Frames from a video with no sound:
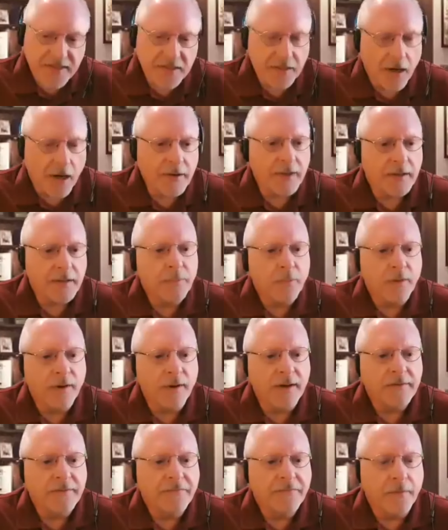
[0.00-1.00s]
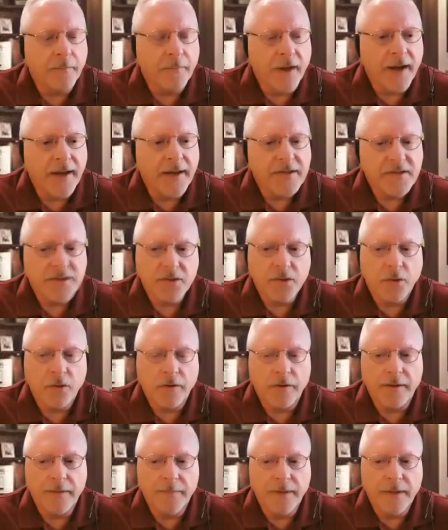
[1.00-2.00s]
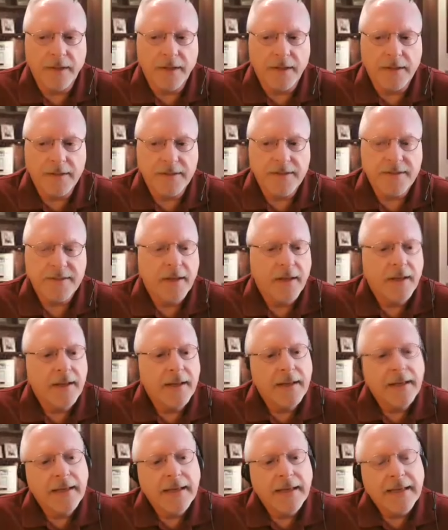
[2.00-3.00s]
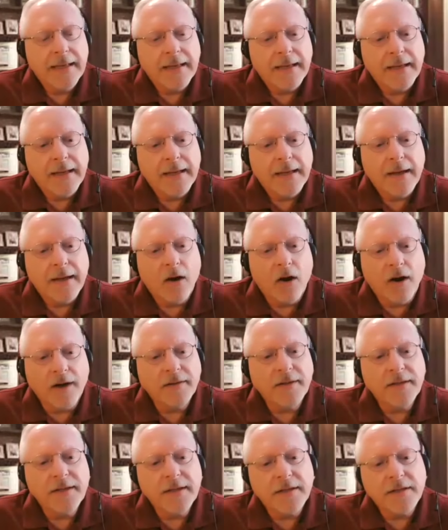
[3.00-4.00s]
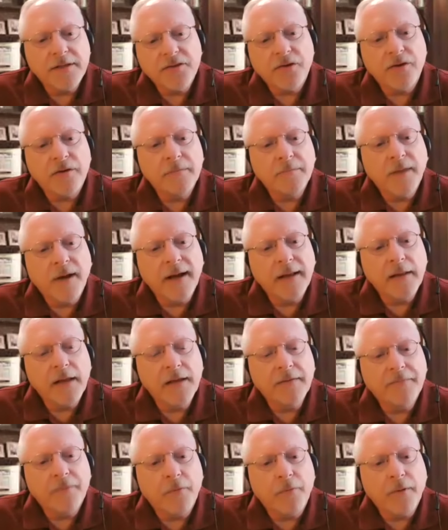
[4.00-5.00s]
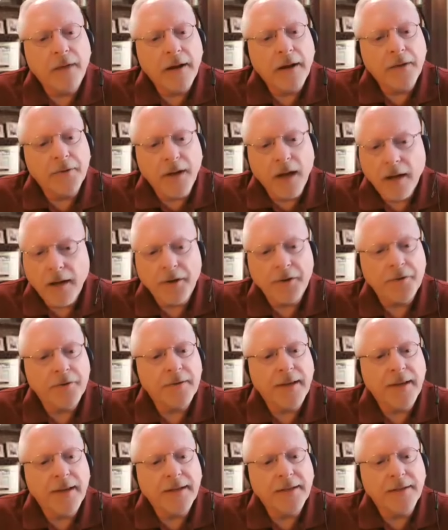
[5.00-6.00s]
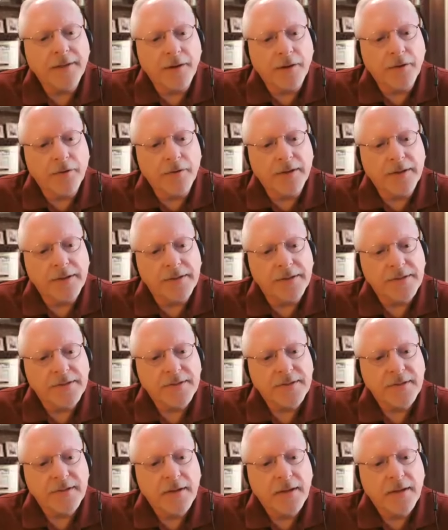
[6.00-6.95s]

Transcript: starting point for my story because oddly, it turned my life around 180 degrees.